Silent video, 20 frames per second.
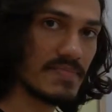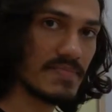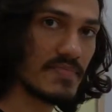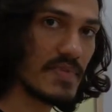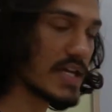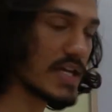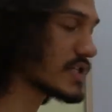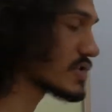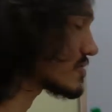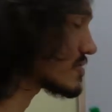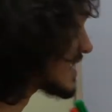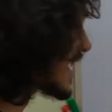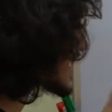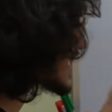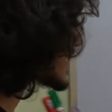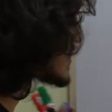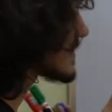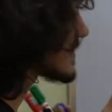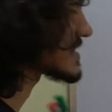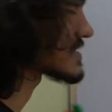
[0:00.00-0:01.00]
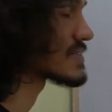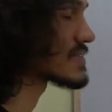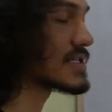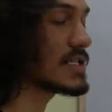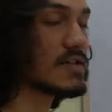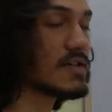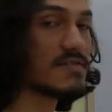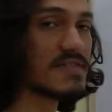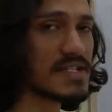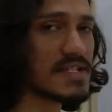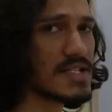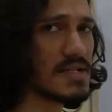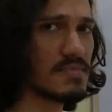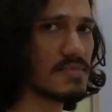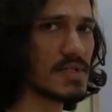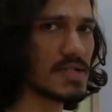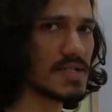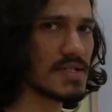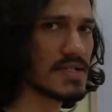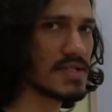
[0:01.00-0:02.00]
where it should activate a set of
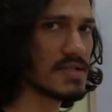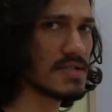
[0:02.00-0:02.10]
receptors.